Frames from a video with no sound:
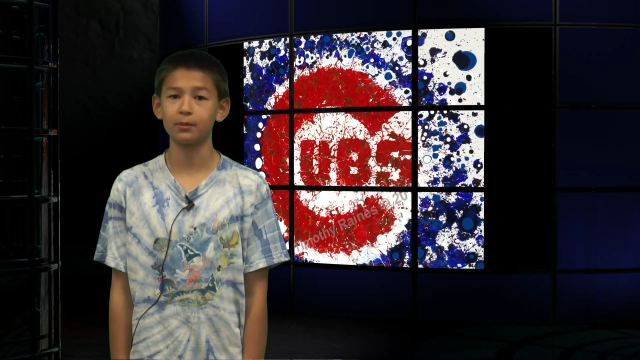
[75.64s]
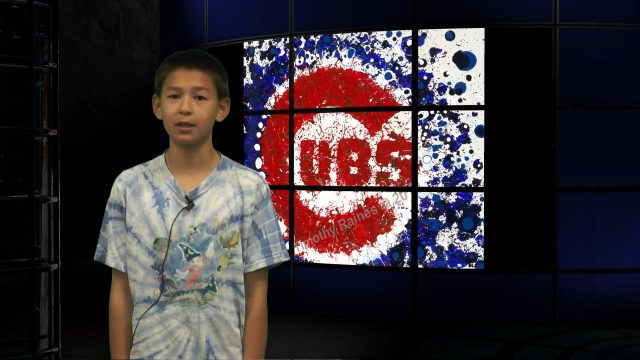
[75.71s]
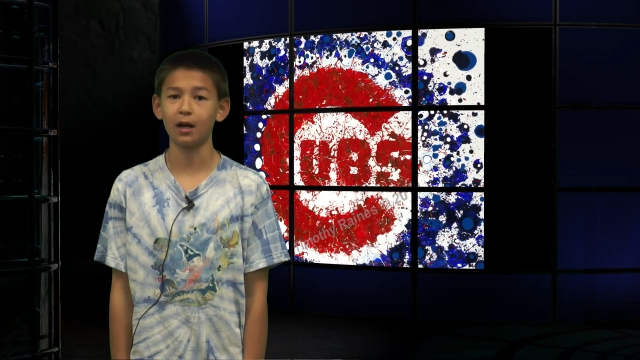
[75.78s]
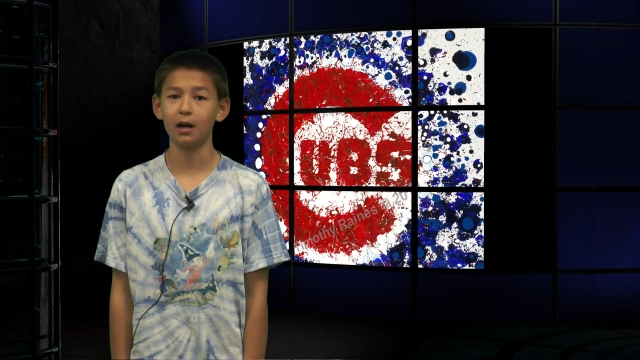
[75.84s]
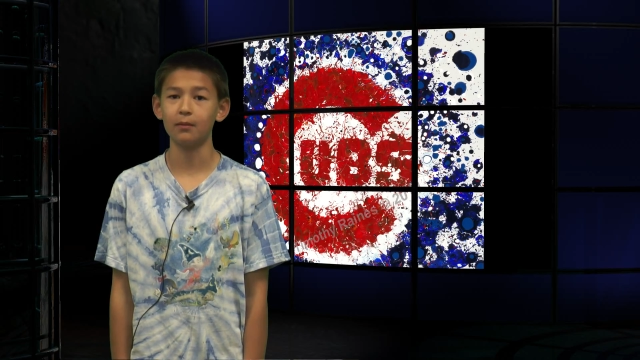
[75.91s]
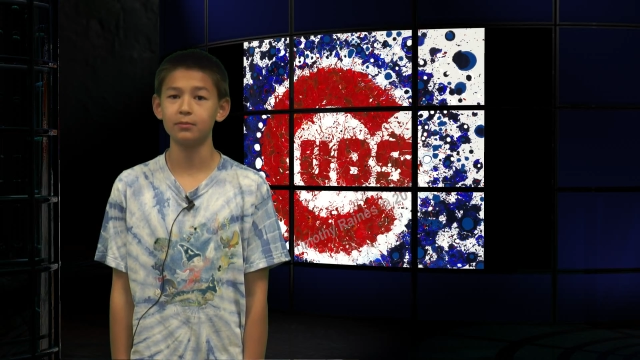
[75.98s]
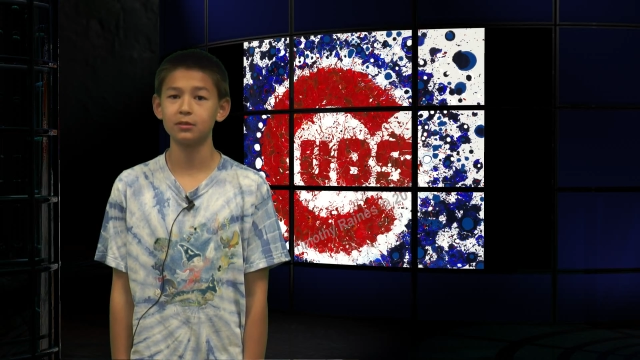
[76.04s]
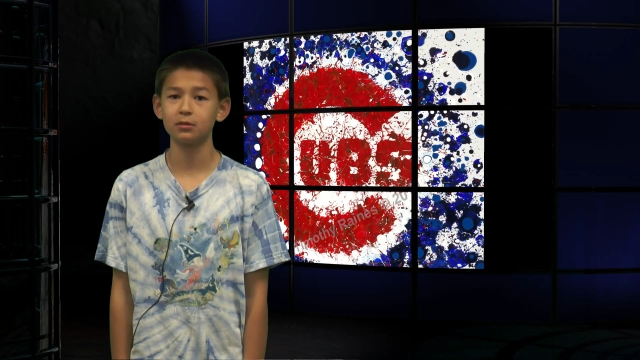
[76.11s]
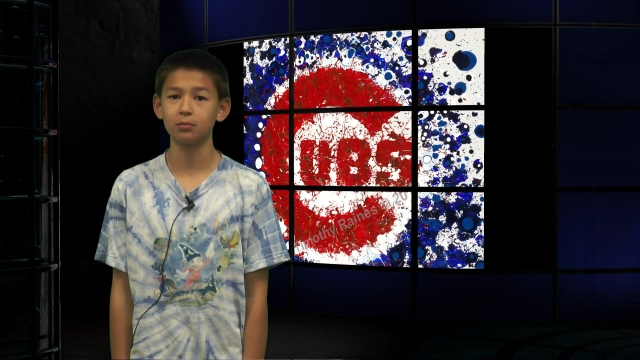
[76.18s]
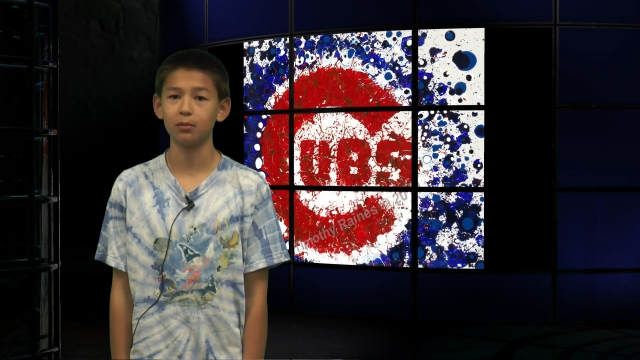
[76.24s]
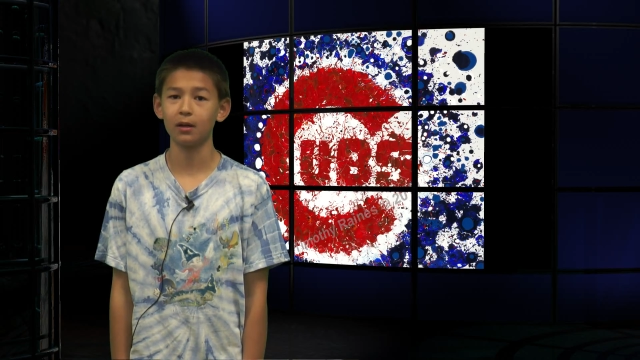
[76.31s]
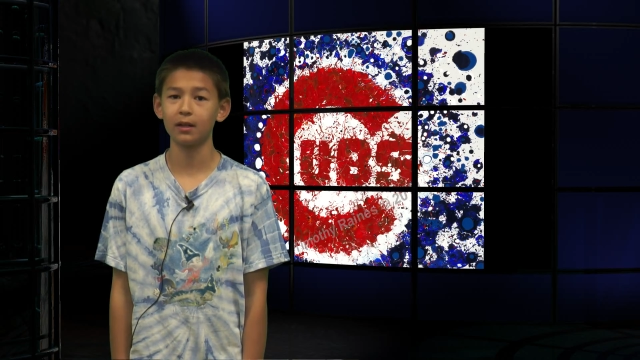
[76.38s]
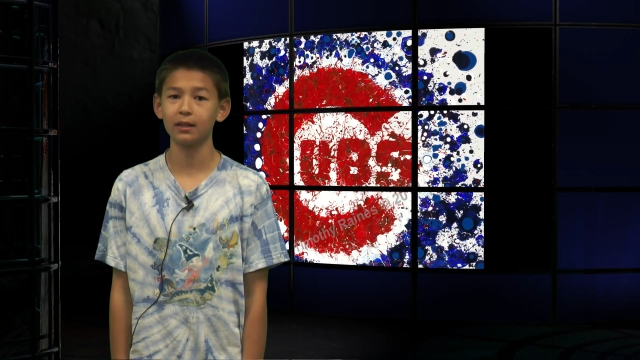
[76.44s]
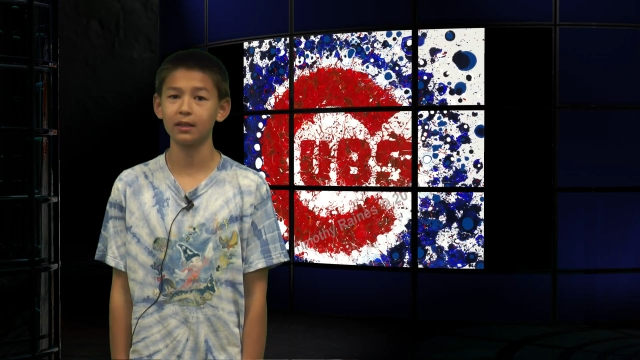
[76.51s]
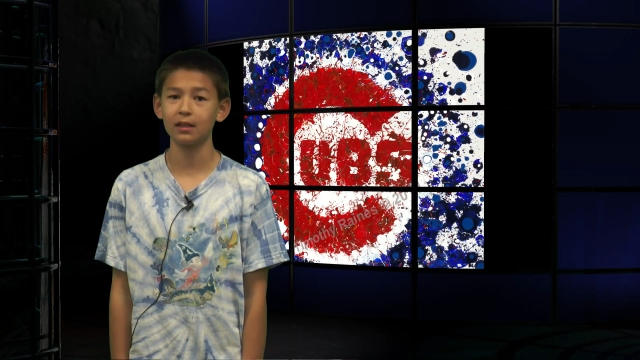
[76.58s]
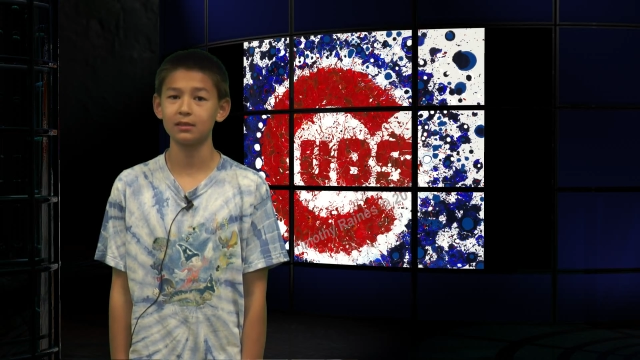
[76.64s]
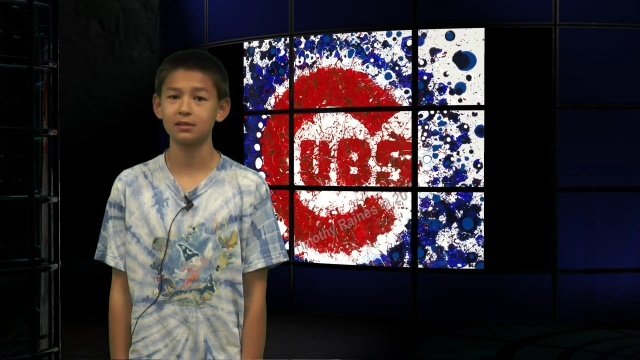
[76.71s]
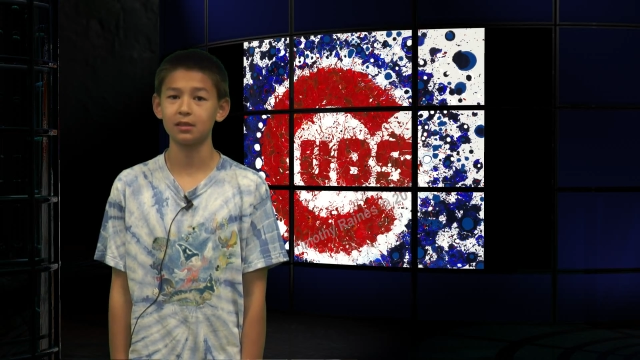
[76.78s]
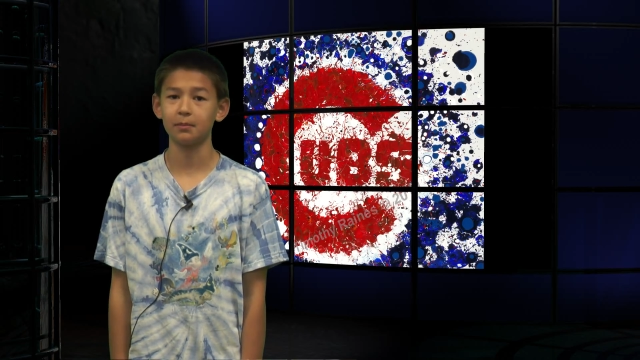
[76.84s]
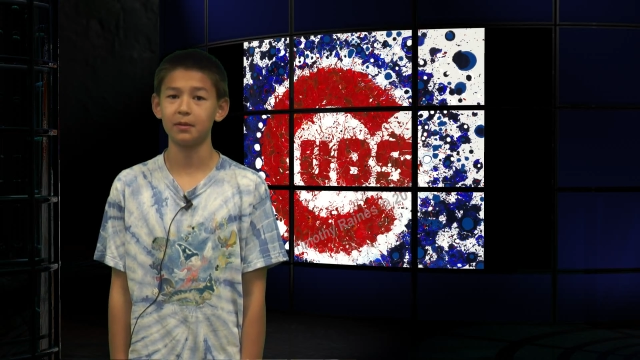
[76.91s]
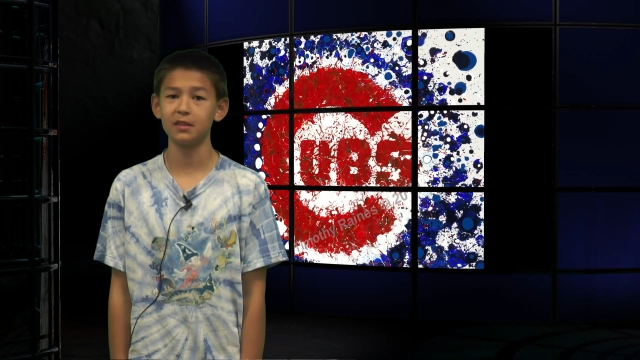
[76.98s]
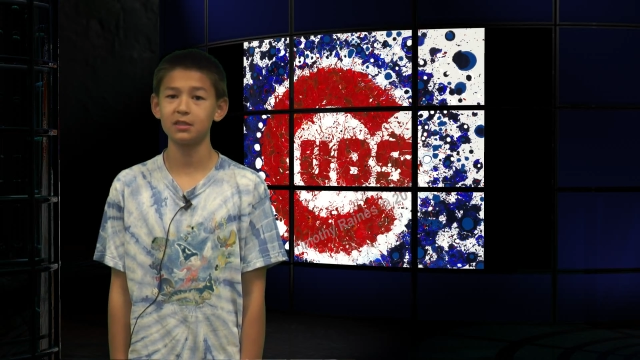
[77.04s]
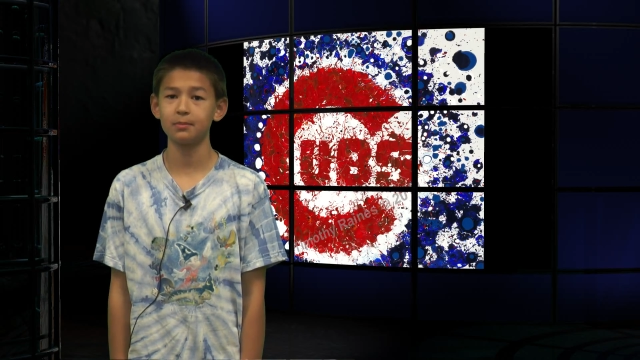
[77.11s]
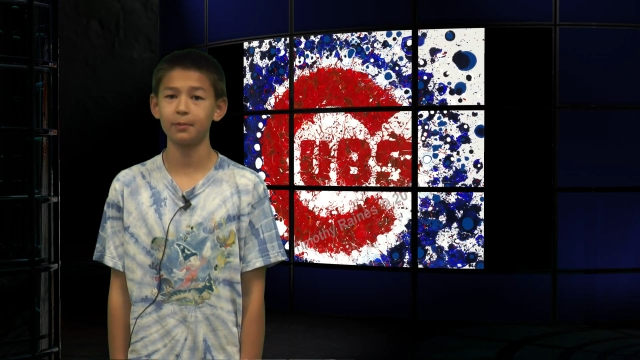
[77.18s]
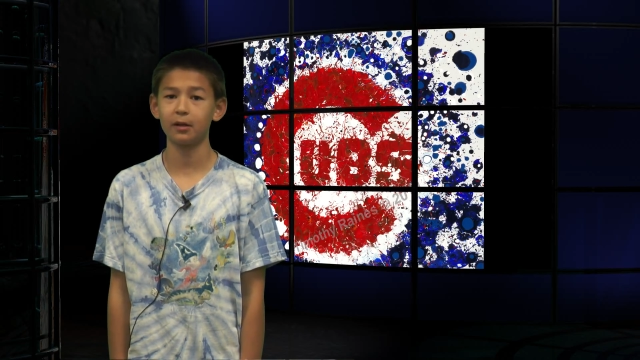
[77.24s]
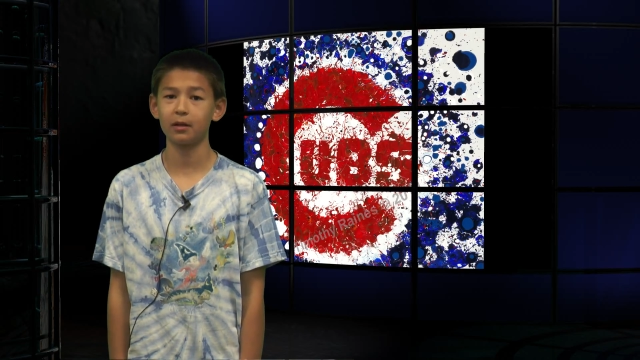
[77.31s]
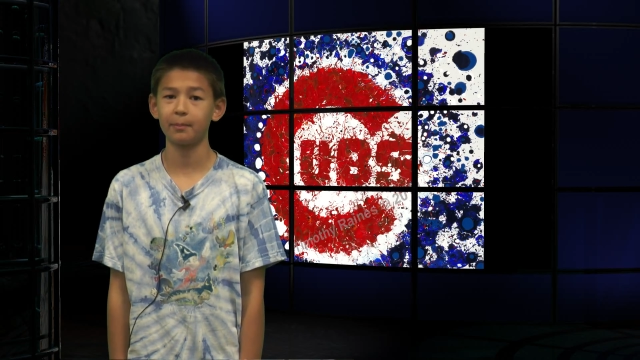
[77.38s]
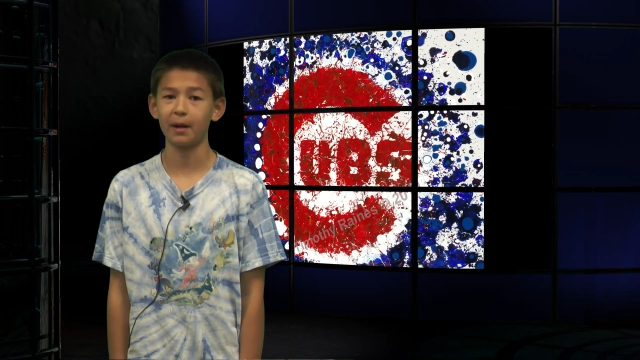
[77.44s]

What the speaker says: Cubs won against the Pittsburgh